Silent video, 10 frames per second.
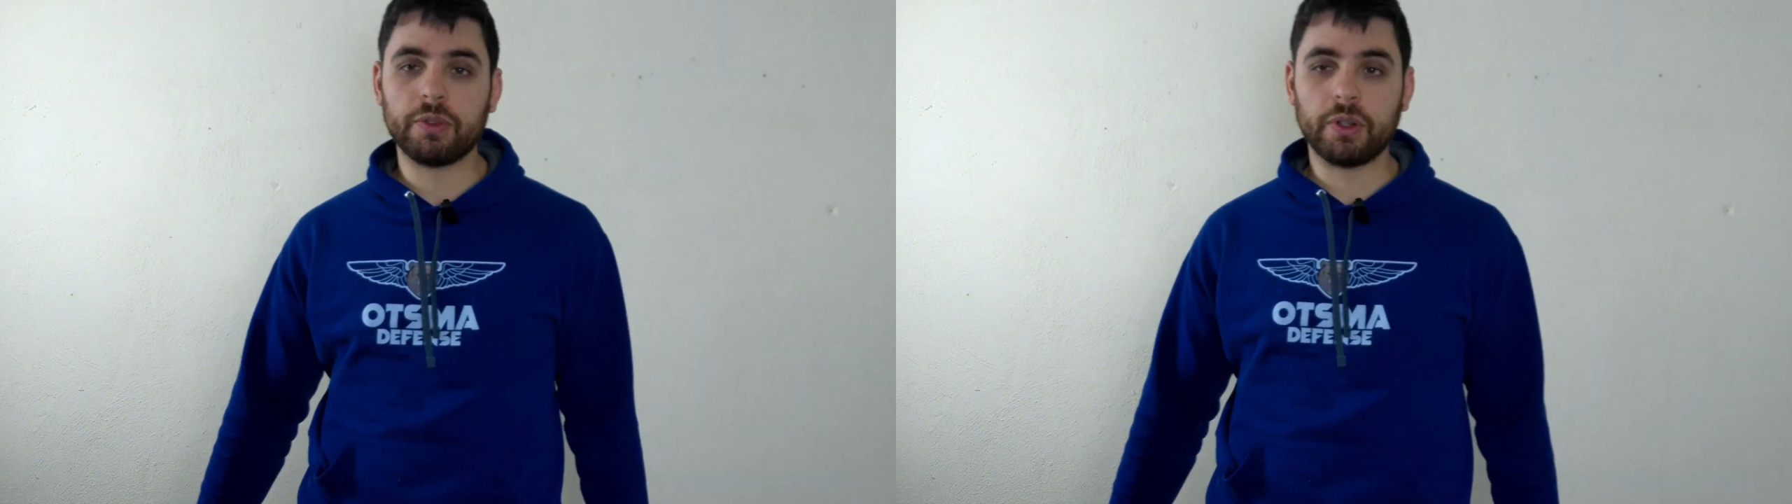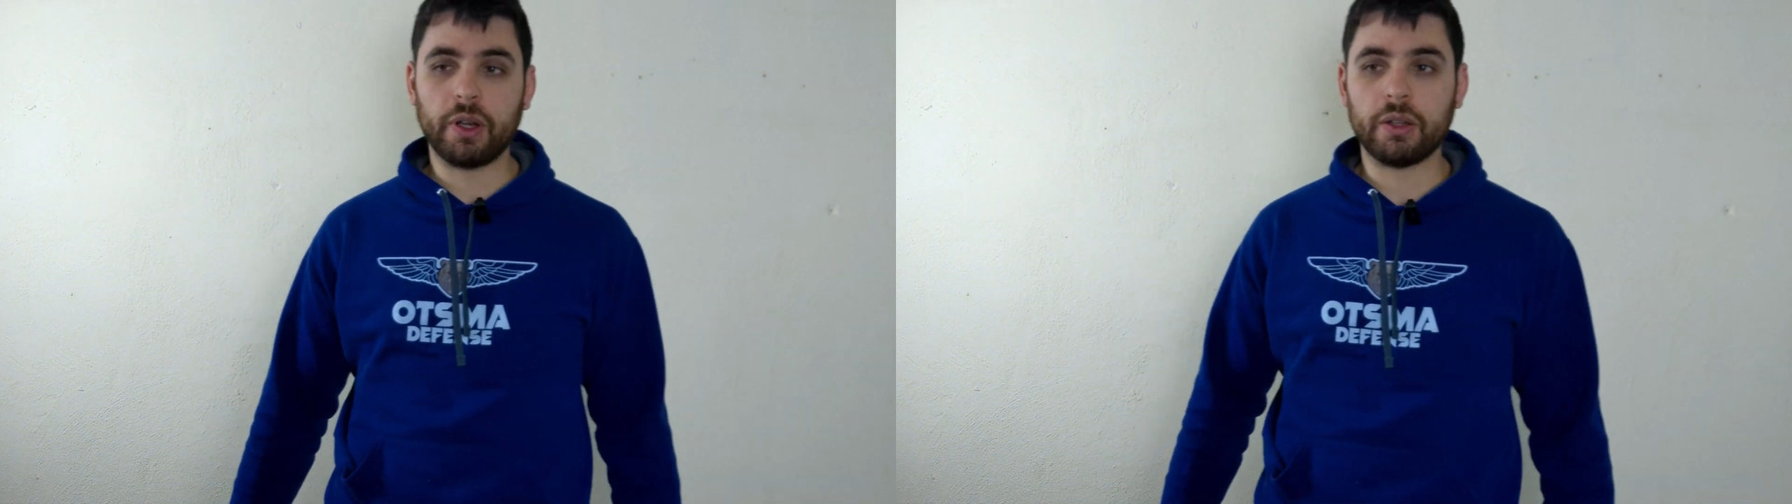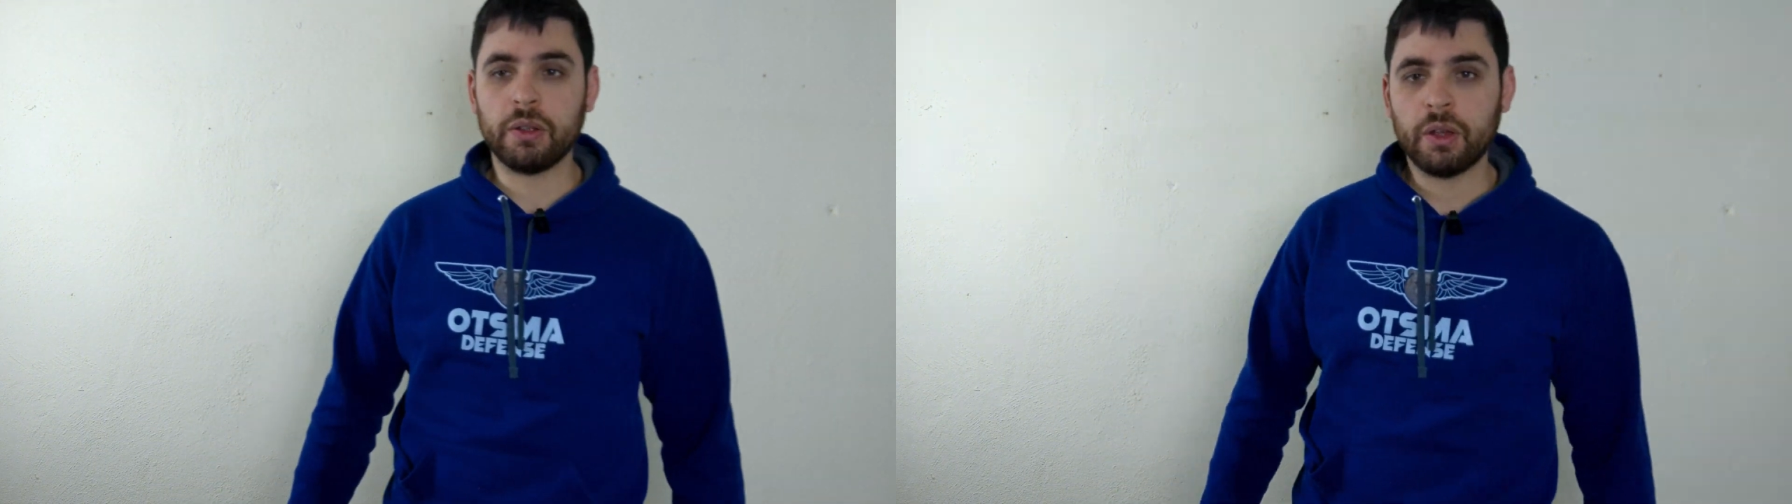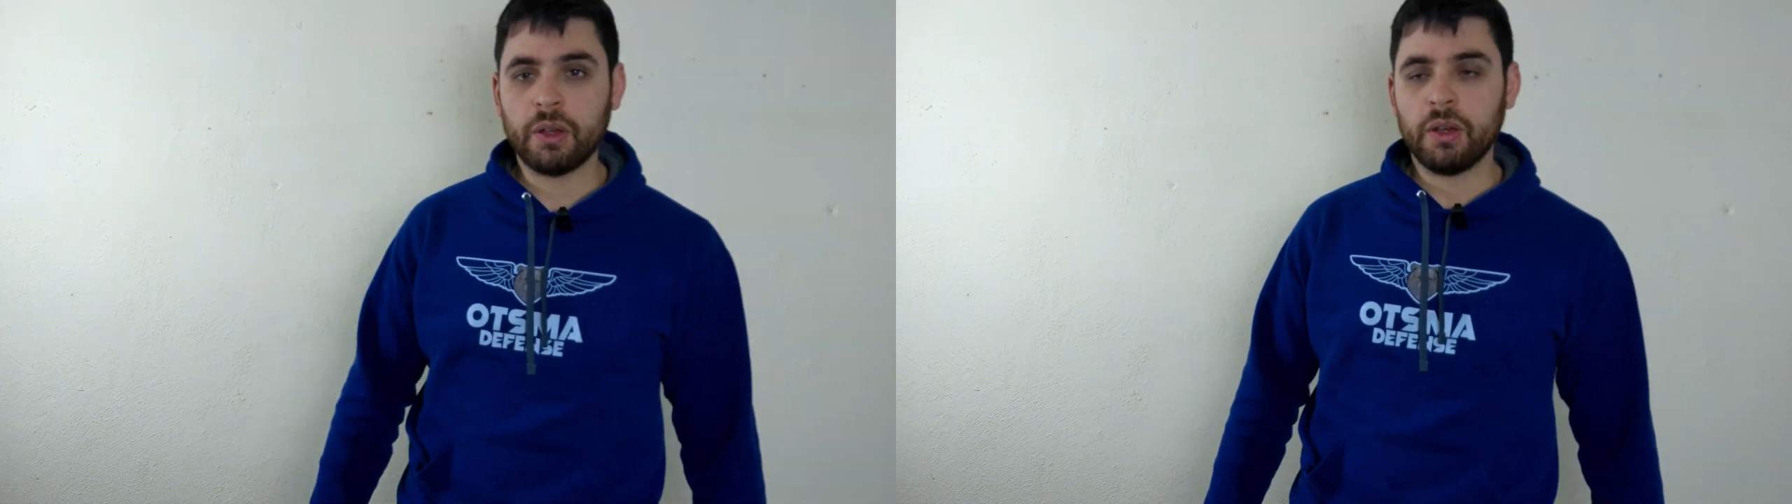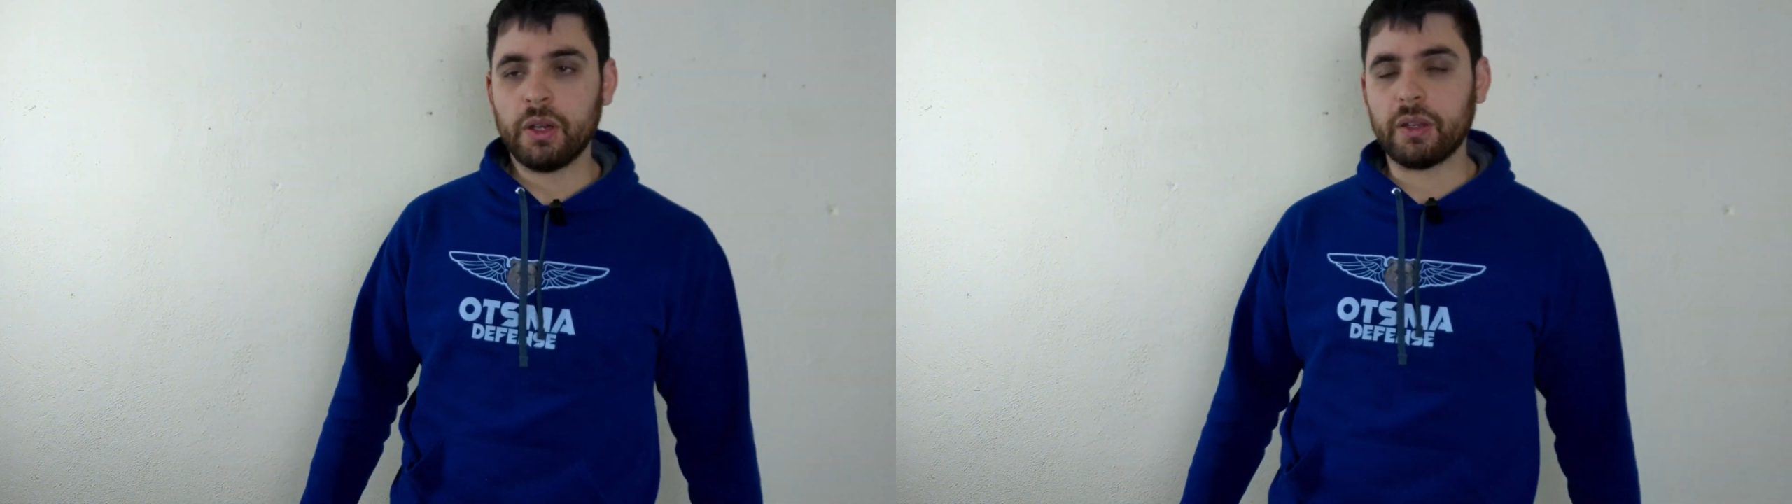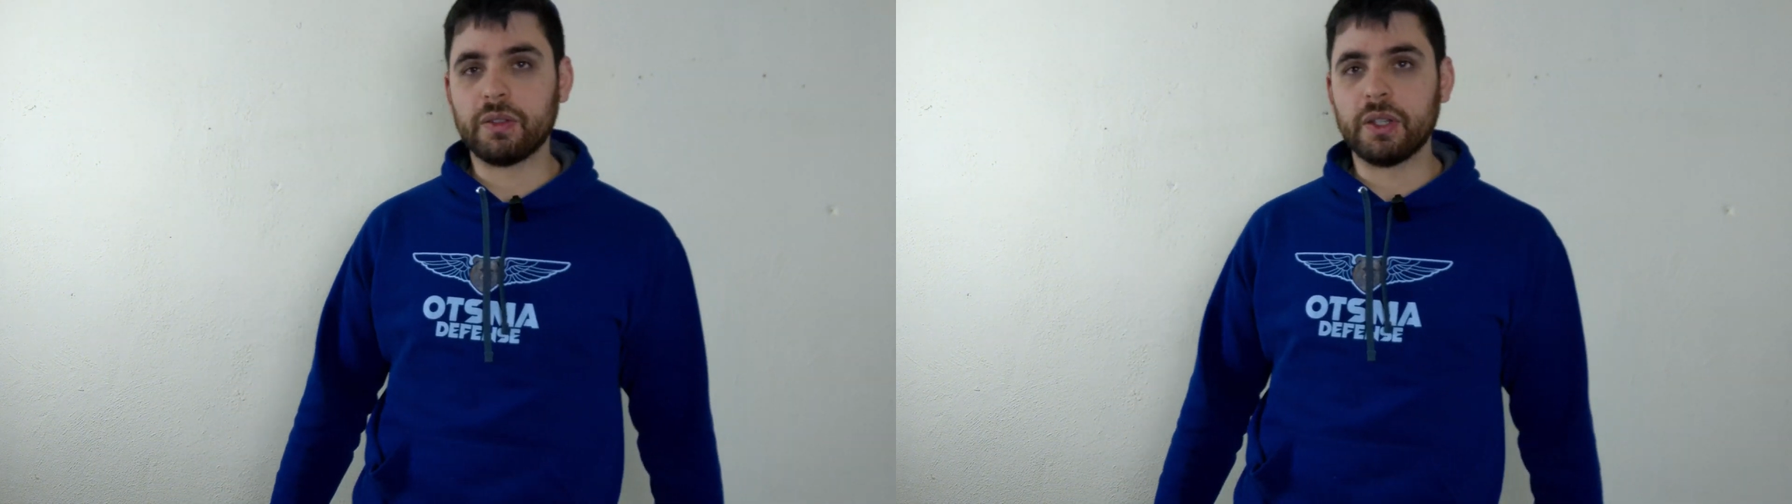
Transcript: If you're not, I guess,